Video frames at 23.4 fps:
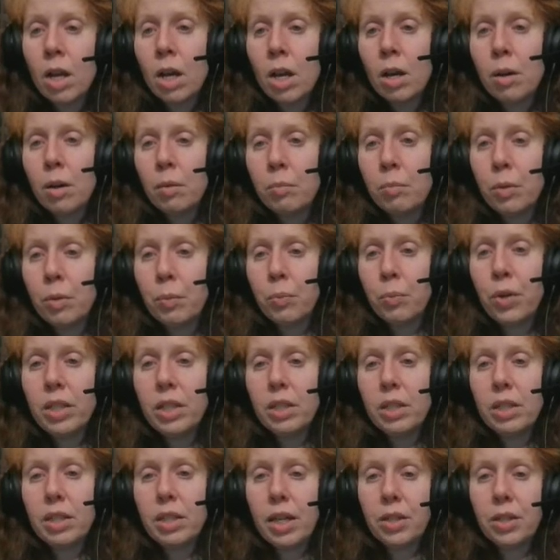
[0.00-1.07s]
But pray ye
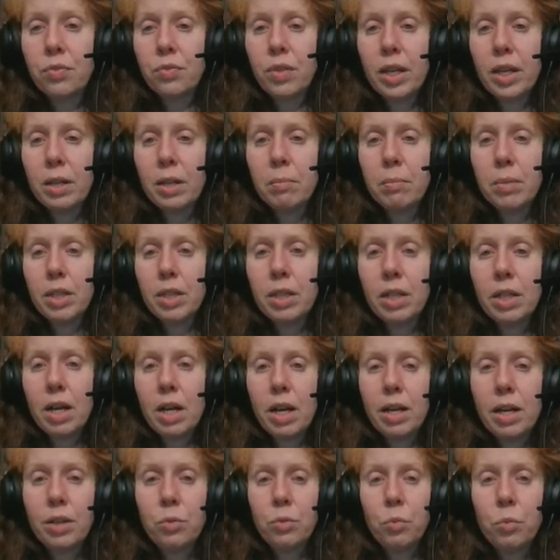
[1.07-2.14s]
that your flight be
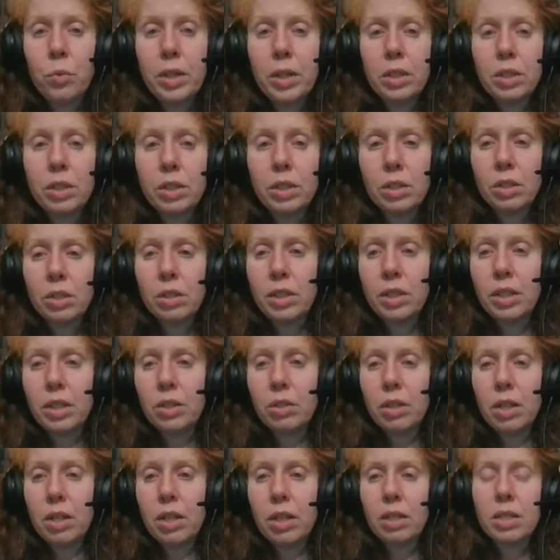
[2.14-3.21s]
not in winter, neither
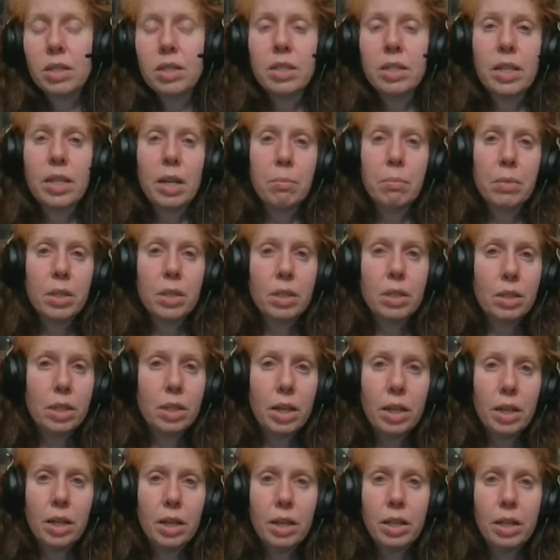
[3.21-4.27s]
on the Sabbath
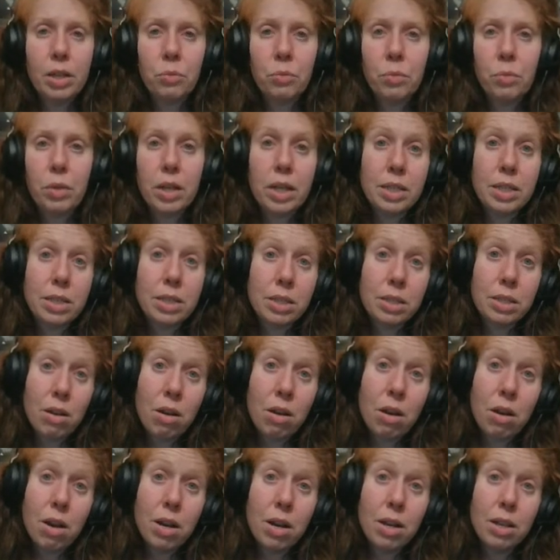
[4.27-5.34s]
day. And when I
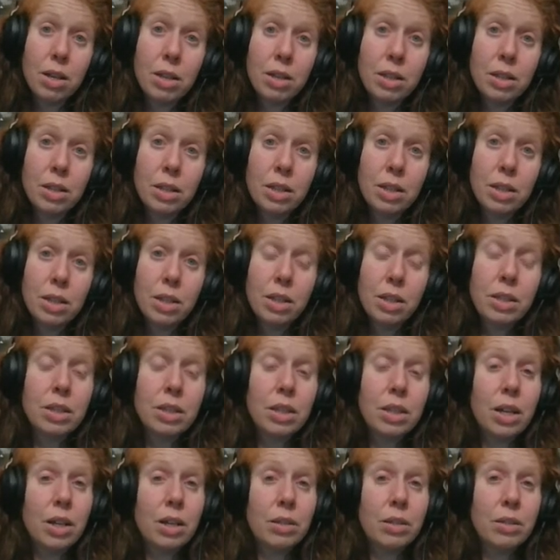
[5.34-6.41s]
saw
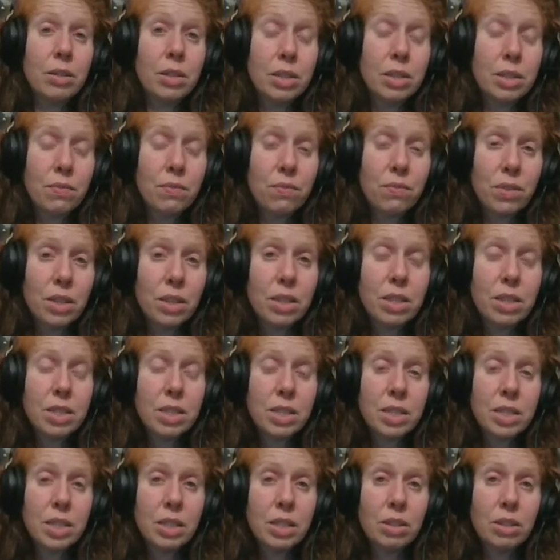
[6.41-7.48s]
that the fifth
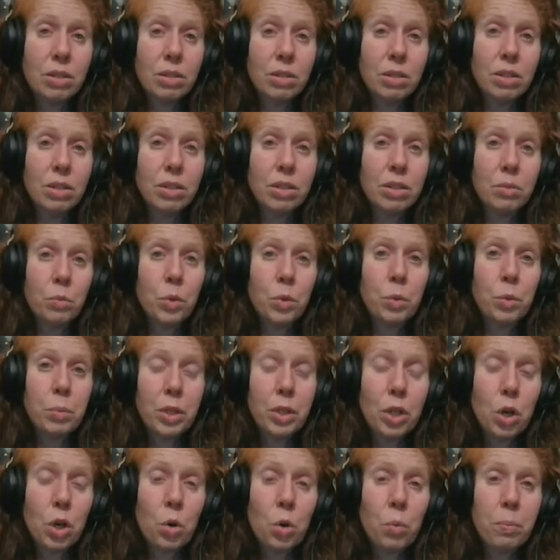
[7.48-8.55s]
seal would
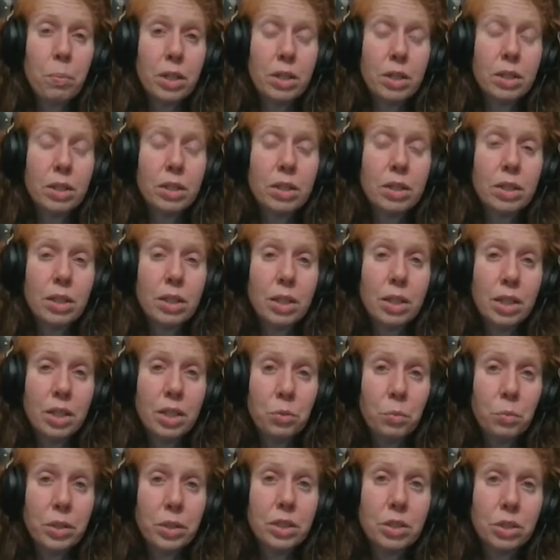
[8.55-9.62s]
be opened in
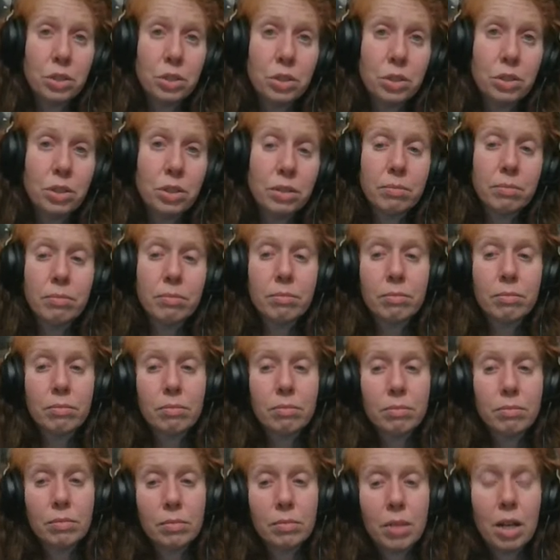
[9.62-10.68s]
winter
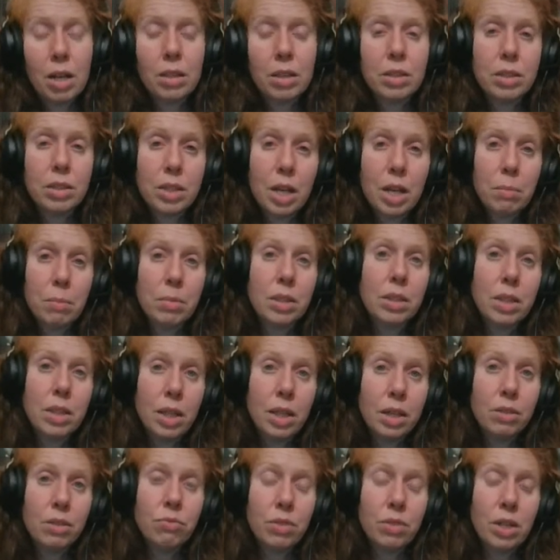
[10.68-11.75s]
on the Sabbath
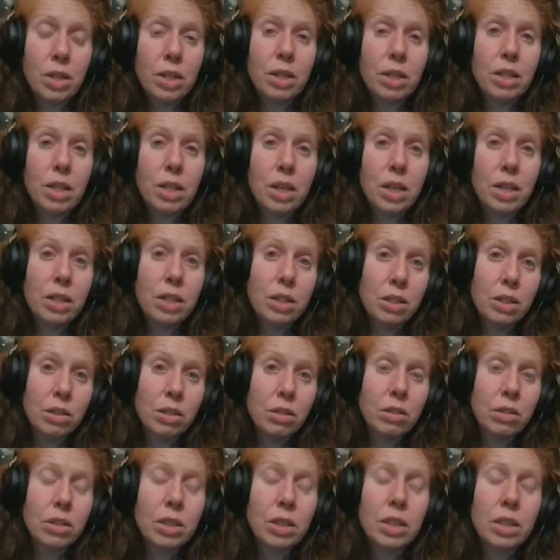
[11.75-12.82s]
day, Friday night
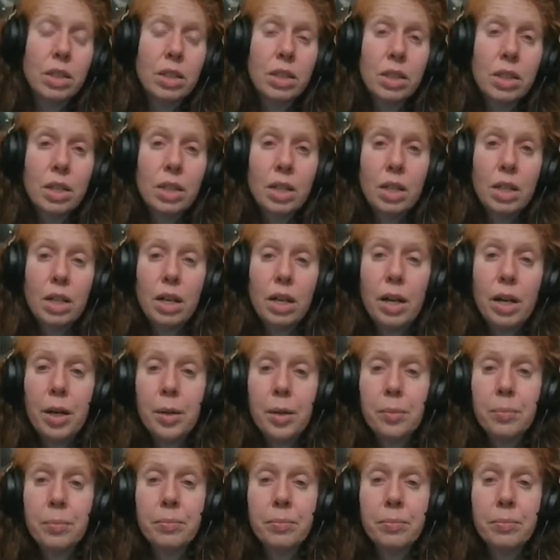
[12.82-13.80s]
here, um,